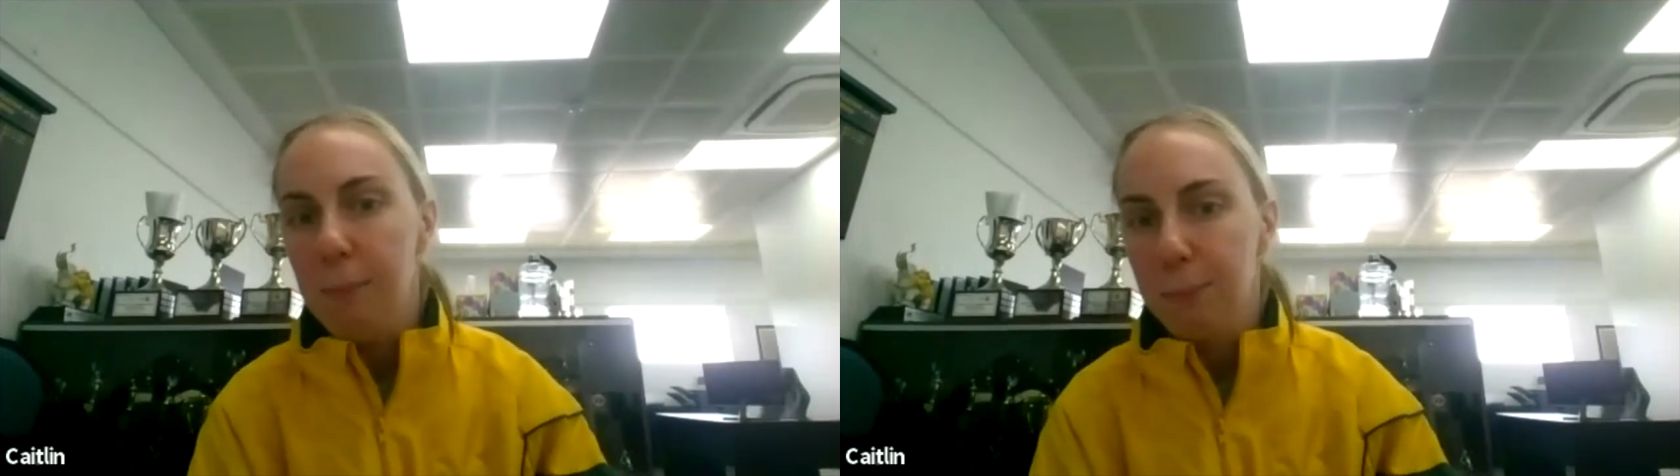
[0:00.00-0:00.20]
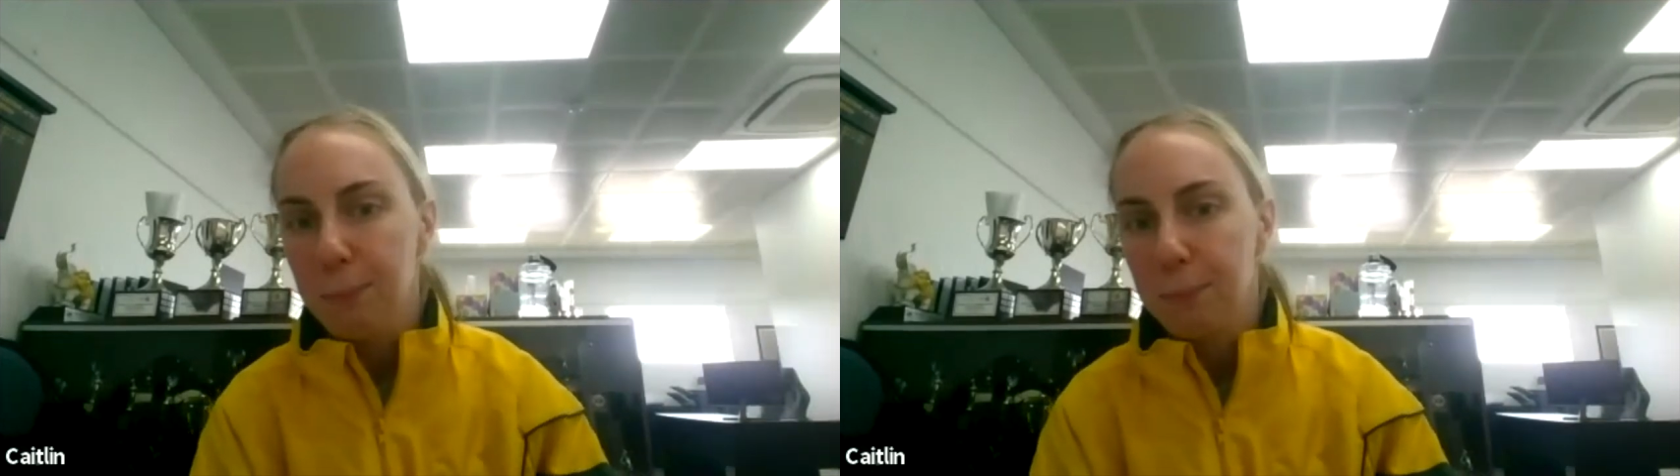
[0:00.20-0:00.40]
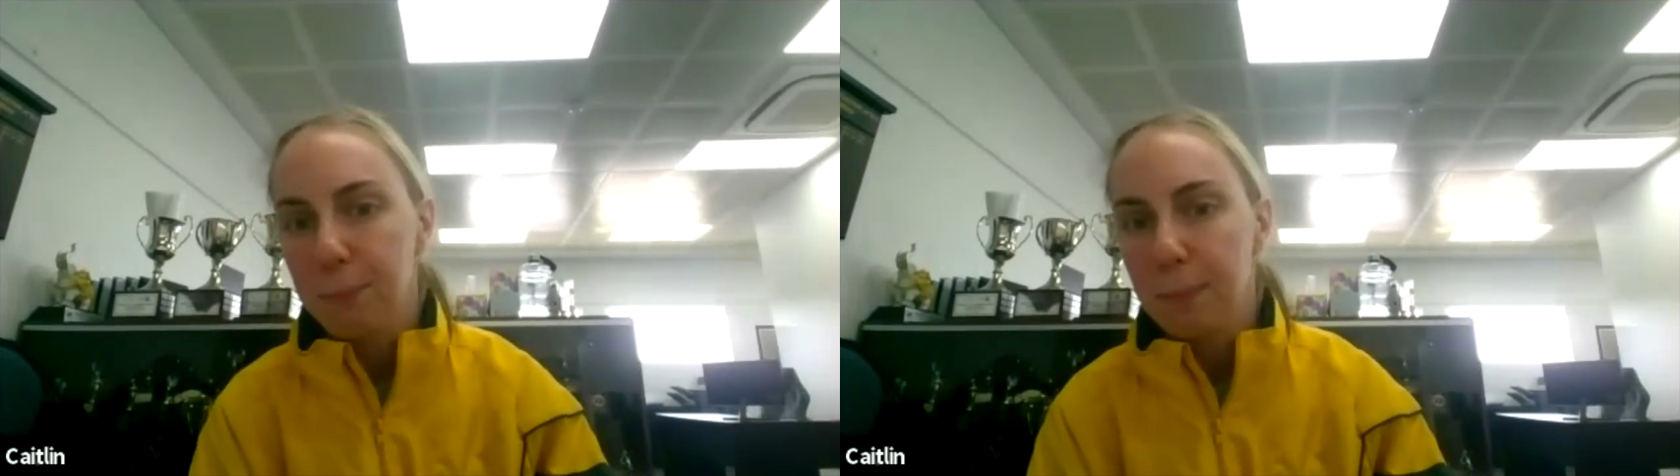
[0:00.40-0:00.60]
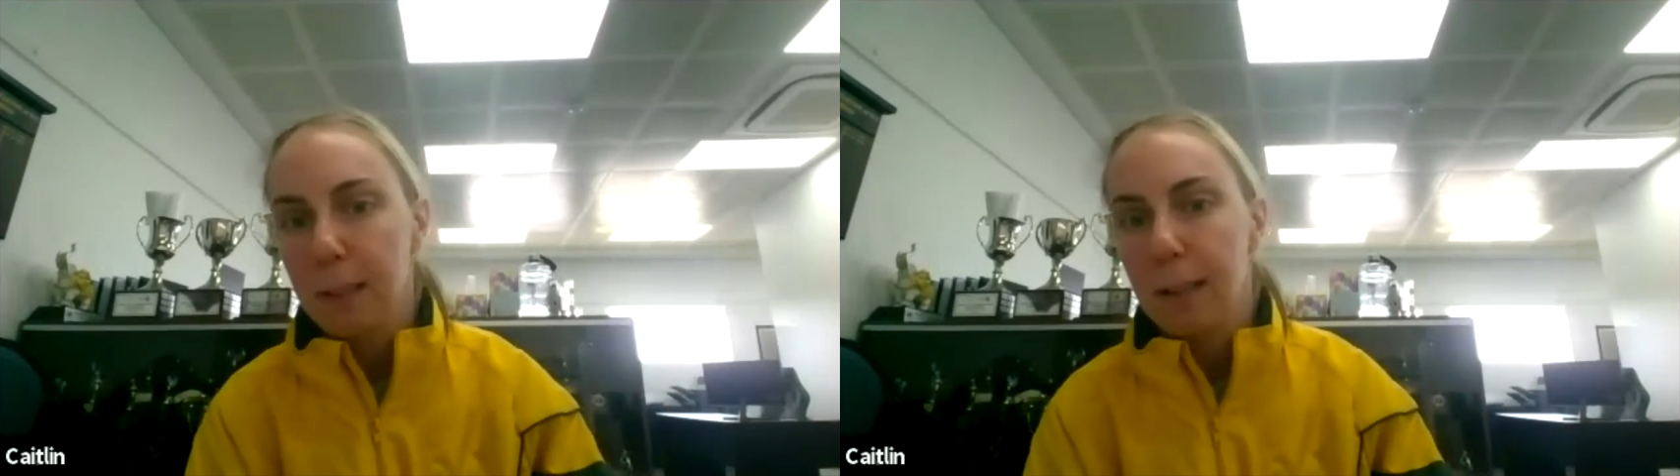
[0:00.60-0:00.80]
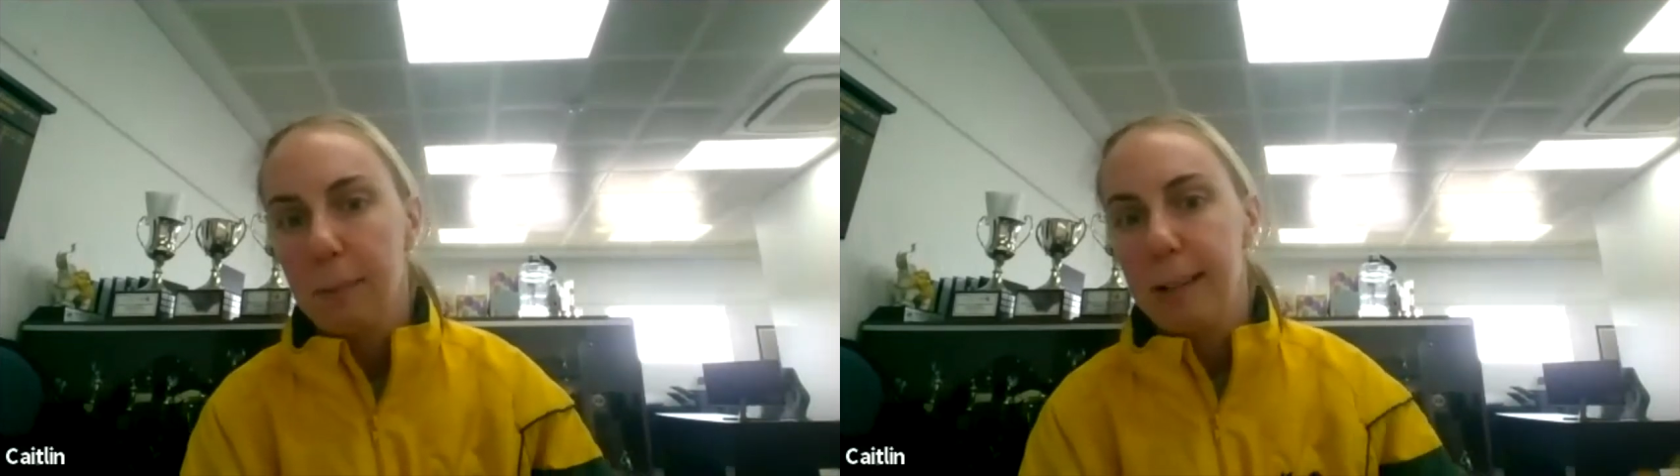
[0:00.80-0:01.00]

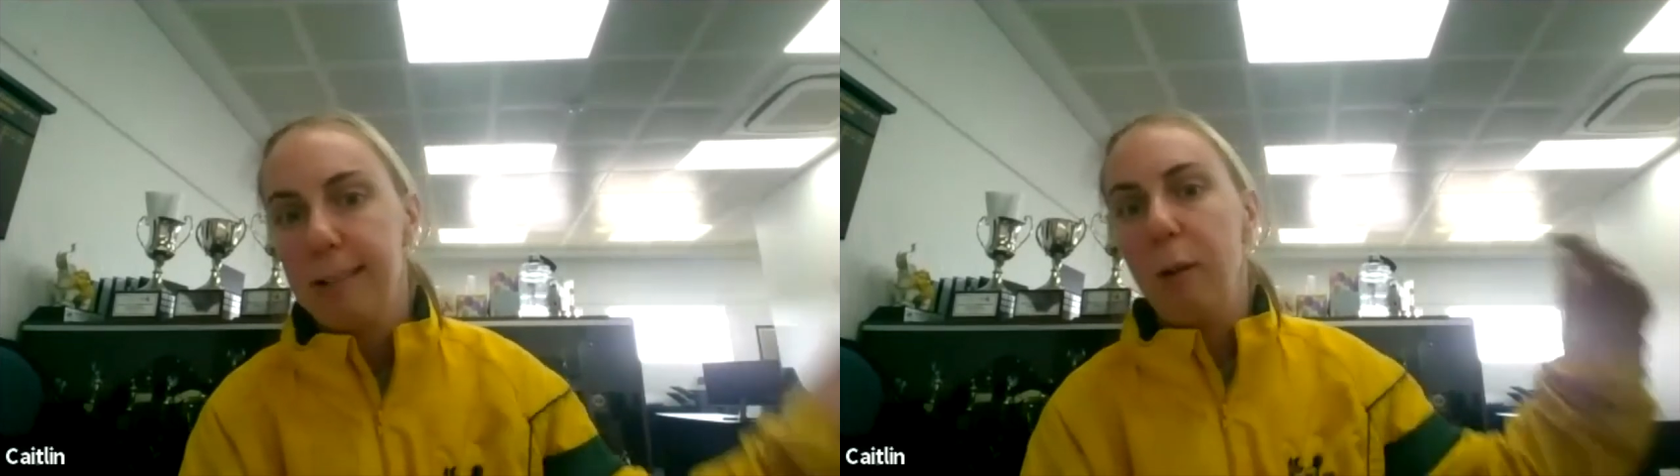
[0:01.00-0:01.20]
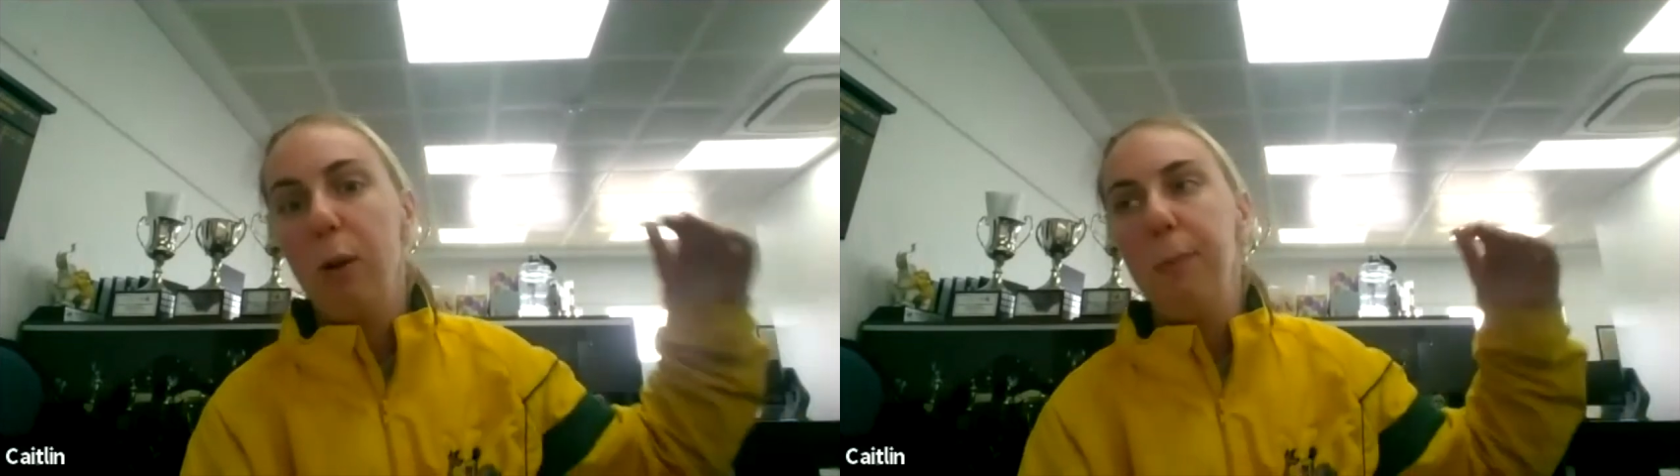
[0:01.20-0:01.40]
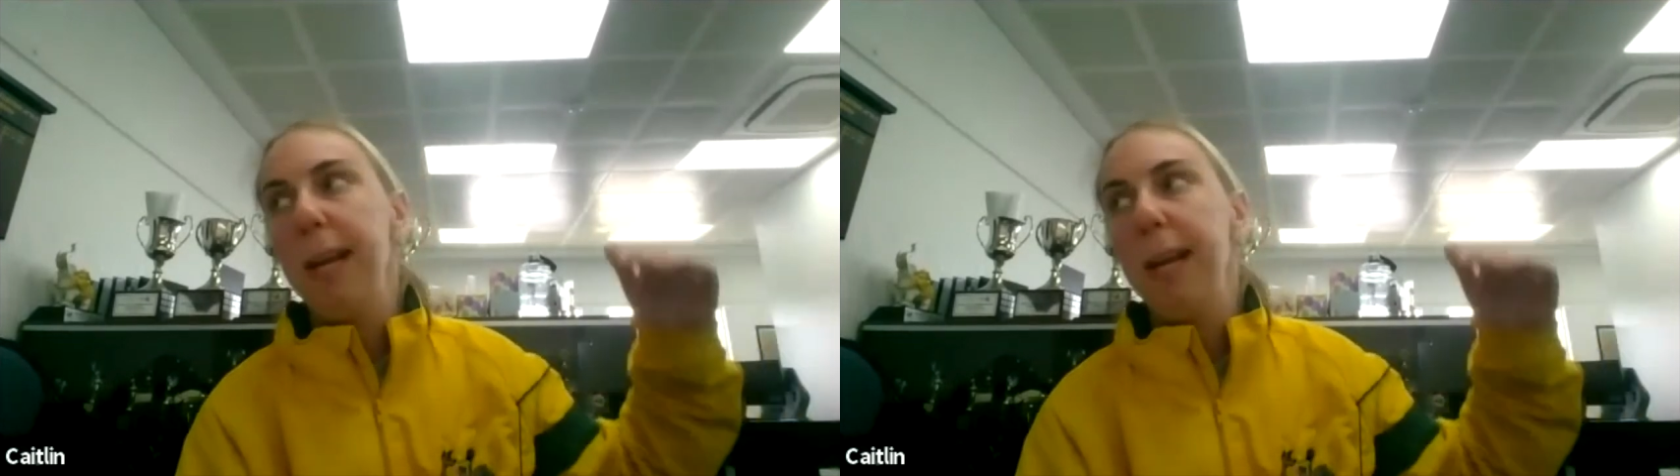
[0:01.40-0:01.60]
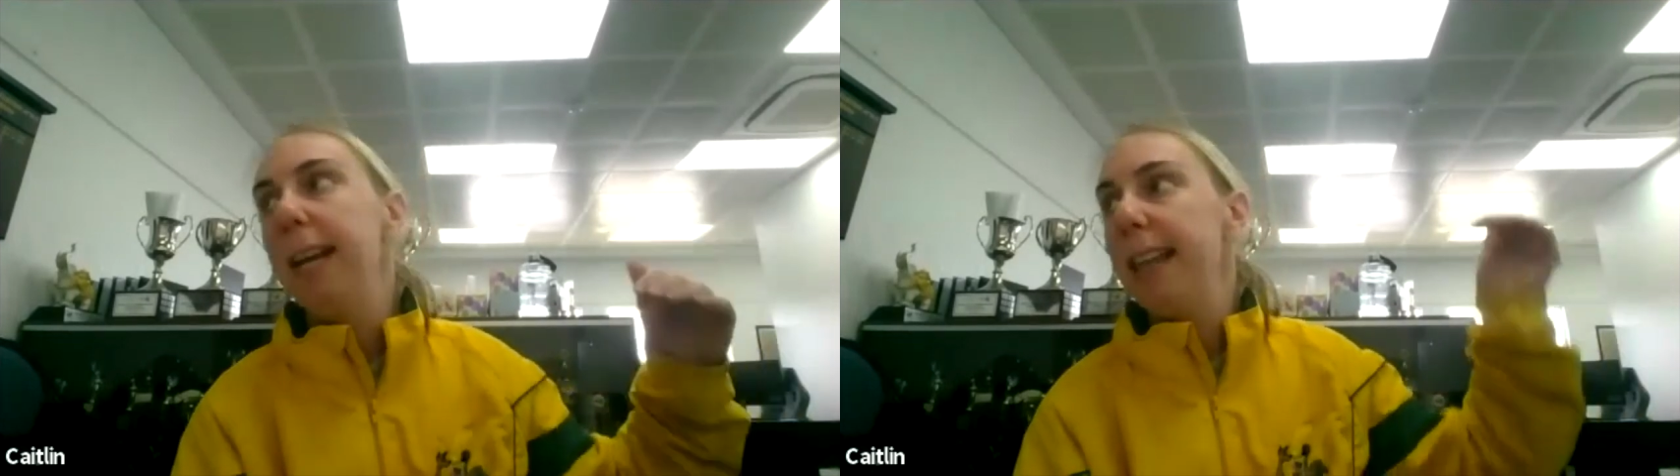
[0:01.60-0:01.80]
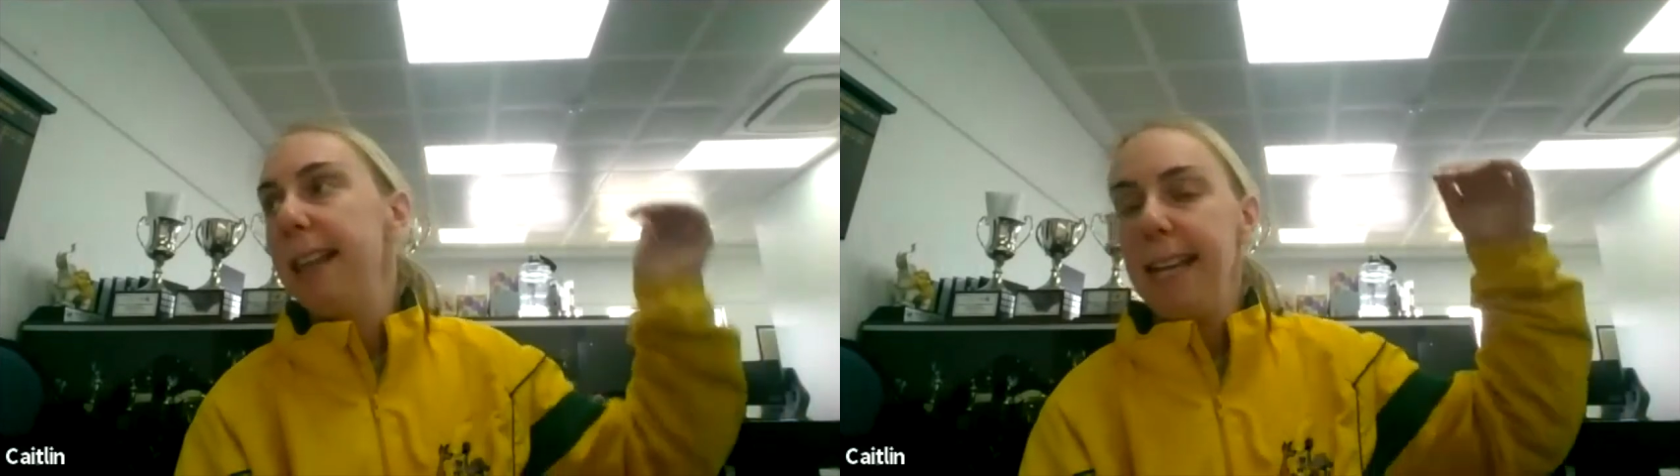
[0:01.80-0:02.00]
because they wouldn't be able
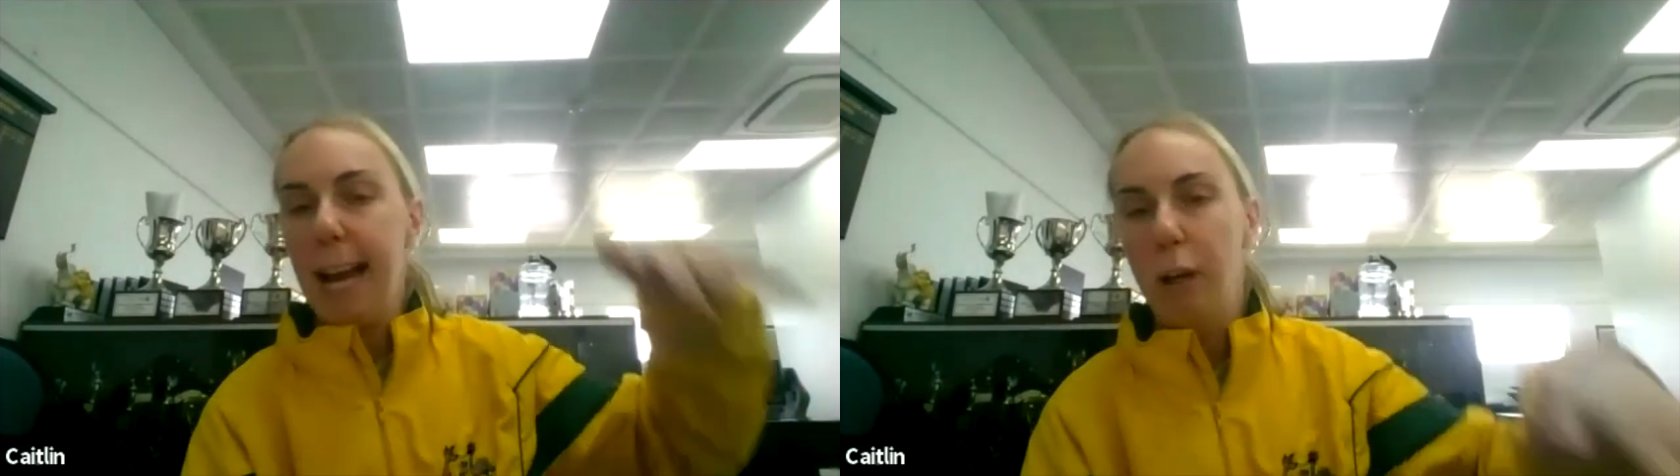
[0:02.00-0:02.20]
to get the